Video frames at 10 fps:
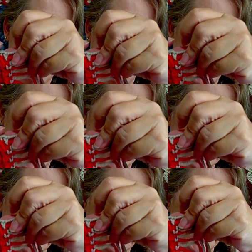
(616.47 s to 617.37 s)
back
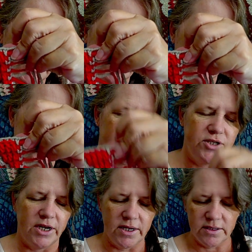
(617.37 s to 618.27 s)
loop single
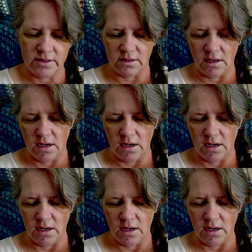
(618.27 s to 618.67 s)
crochets.